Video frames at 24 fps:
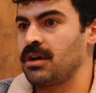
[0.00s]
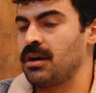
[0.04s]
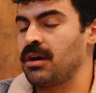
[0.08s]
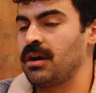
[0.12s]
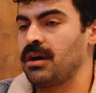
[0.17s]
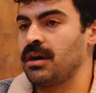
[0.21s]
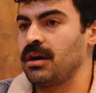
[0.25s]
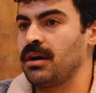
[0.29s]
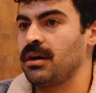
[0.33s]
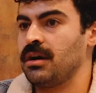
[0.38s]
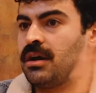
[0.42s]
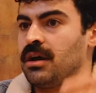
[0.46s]

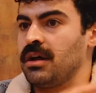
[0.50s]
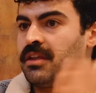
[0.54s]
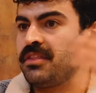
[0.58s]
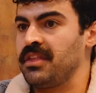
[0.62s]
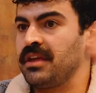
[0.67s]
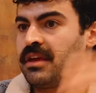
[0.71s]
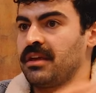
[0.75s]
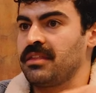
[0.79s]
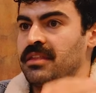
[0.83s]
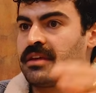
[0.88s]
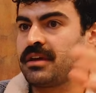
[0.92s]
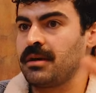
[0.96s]
Uh,
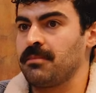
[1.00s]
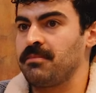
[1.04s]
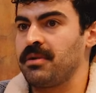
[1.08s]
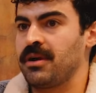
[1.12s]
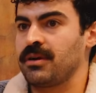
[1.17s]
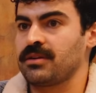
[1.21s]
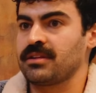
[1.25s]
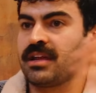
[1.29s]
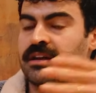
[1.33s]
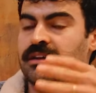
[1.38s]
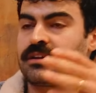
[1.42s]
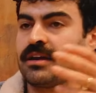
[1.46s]
they they
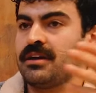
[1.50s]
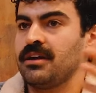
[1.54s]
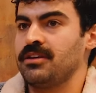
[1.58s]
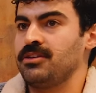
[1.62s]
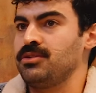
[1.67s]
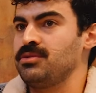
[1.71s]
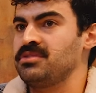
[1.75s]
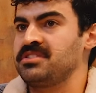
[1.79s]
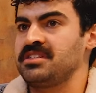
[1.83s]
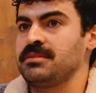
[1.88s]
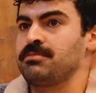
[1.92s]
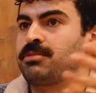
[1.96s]
compared like
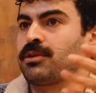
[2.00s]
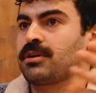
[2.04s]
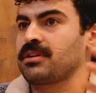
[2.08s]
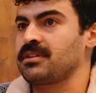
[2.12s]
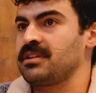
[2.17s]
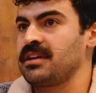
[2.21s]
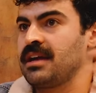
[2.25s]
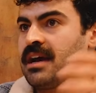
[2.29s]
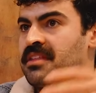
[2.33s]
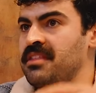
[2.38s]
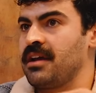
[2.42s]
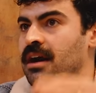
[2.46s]
UC
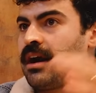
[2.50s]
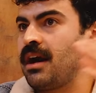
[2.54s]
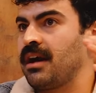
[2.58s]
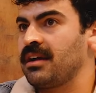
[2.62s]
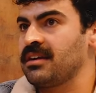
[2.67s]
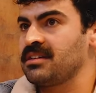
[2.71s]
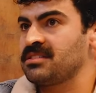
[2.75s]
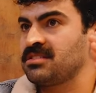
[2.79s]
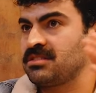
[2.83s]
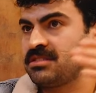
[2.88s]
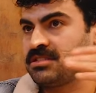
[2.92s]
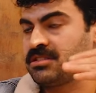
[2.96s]
Berkeley had the
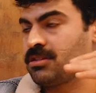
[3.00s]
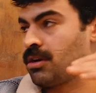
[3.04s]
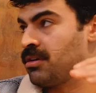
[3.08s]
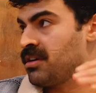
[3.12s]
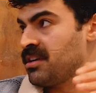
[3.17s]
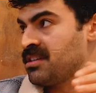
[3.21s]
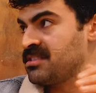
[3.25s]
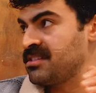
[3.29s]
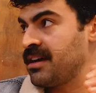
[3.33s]
highest starting